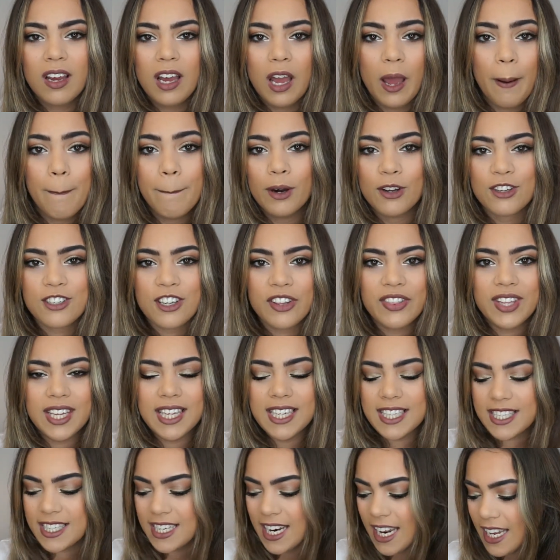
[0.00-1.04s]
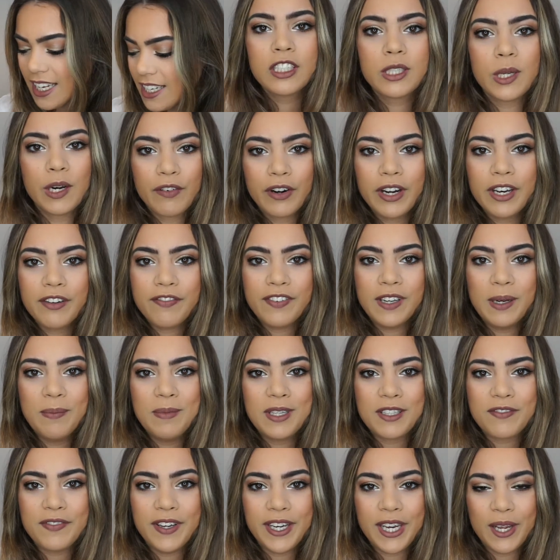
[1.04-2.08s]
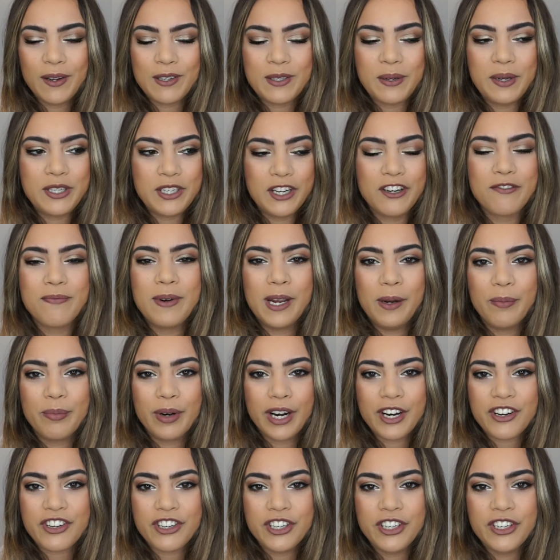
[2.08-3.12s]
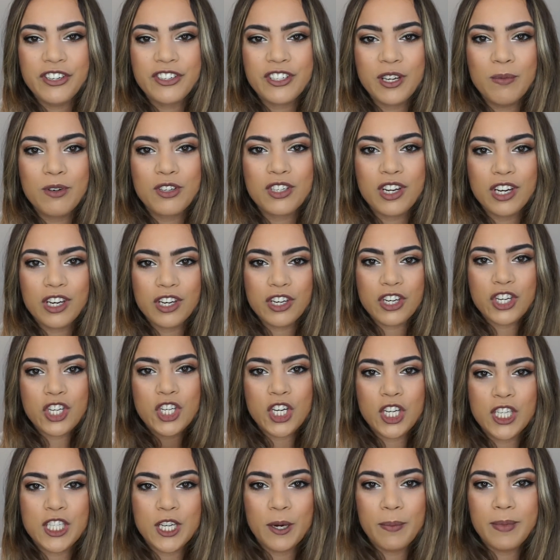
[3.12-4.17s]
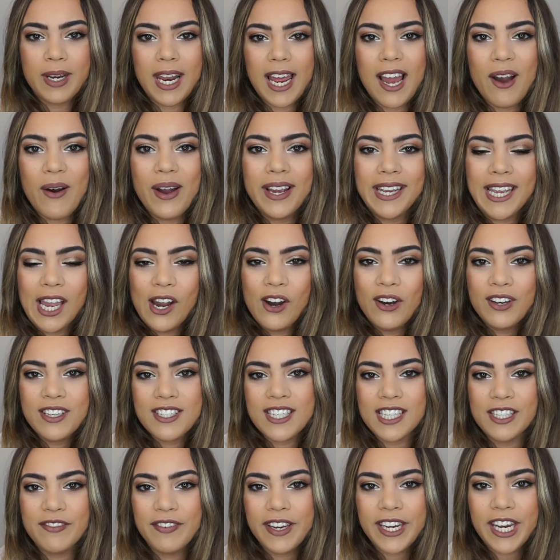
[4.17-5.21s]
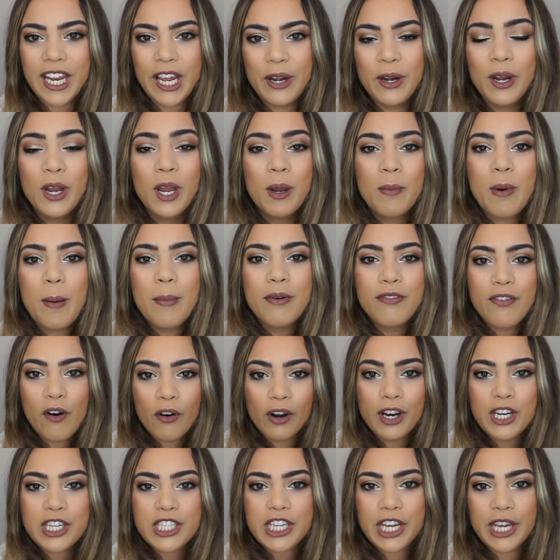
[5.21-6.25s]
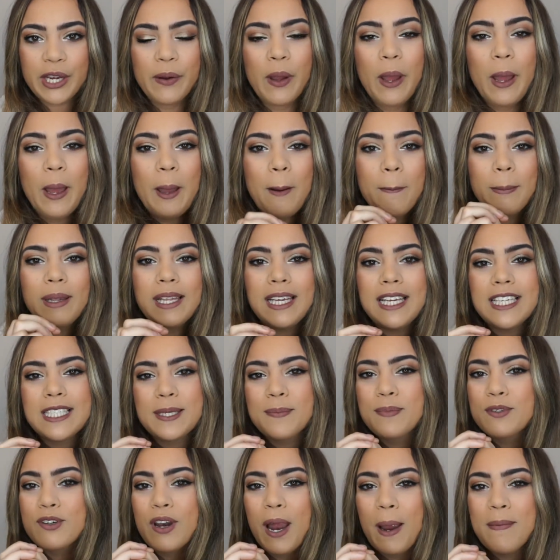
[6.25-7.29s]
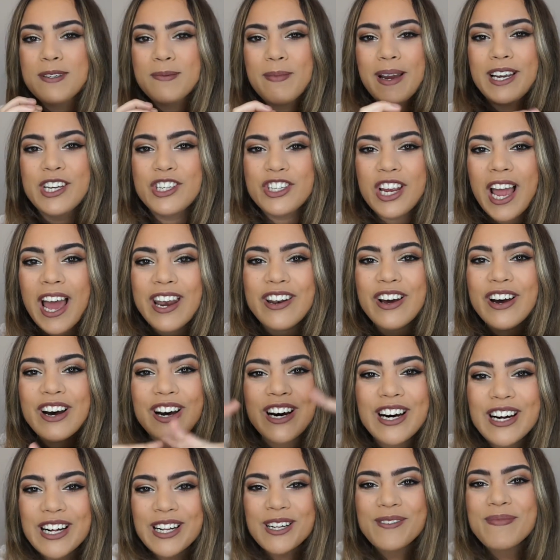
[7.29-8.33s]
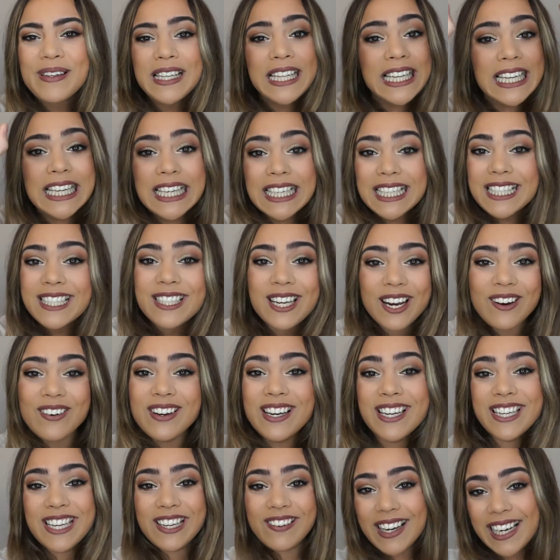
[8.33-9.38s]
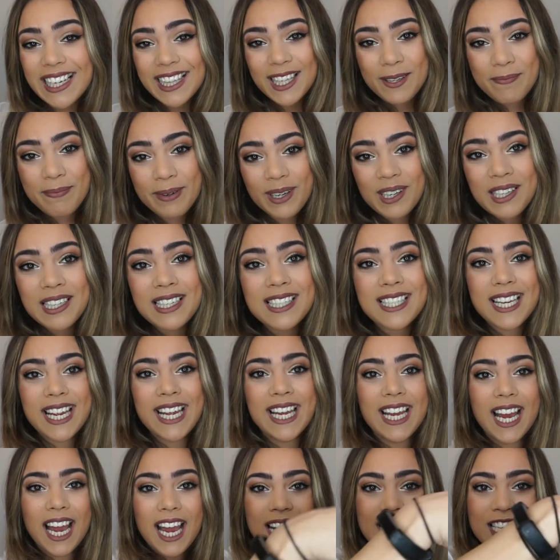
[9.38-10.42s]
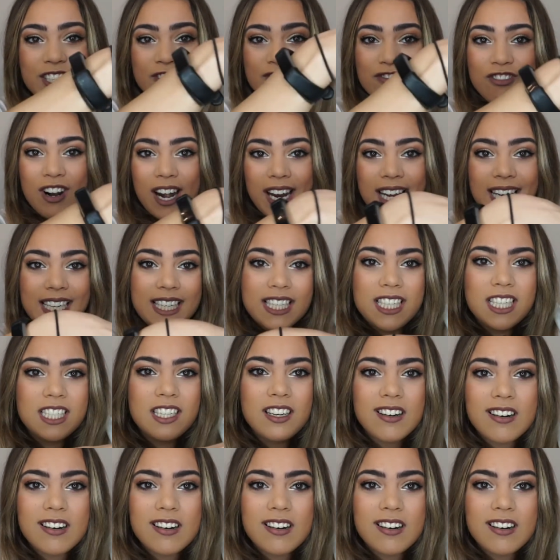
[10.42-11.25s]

a buzz on the internet. So I've already filmed this video, so I do have my impressions, so I'm just gonna shut up now and get on to the video. But before I do, please subscribe to my channel. Please go and do it. The button's here. It's right